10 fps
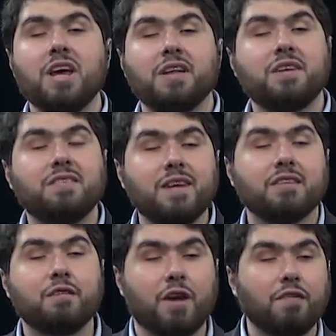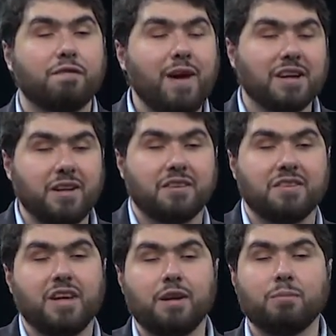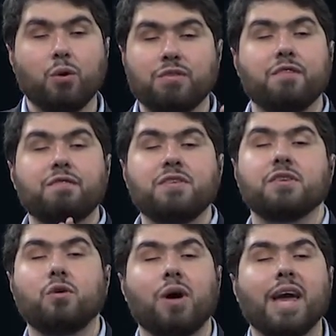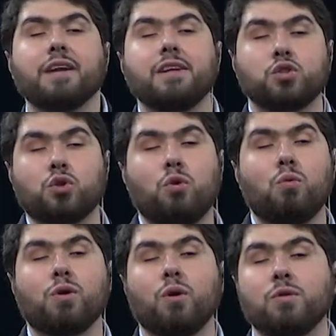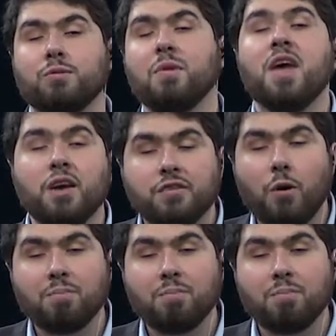These things affect us in both the physical and digital worlds. So